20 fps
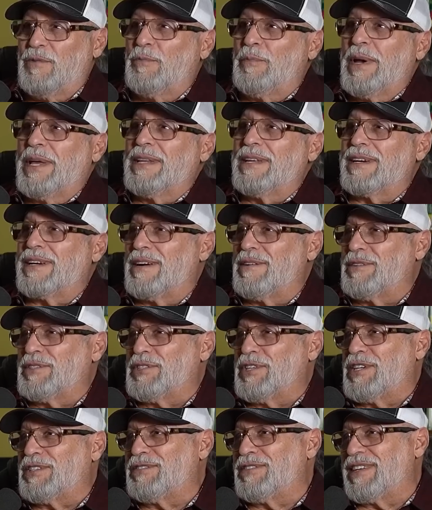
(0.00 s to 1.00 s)
pay the cover
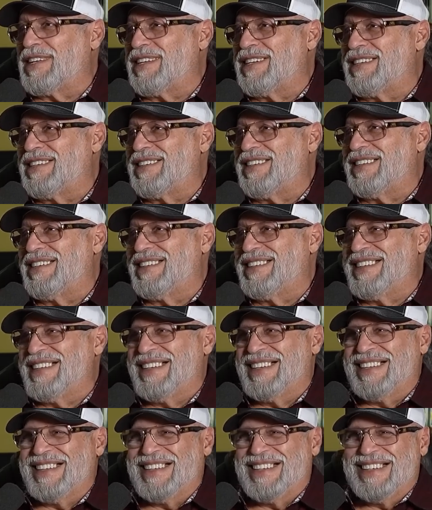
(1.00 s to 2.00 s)
charge to get in?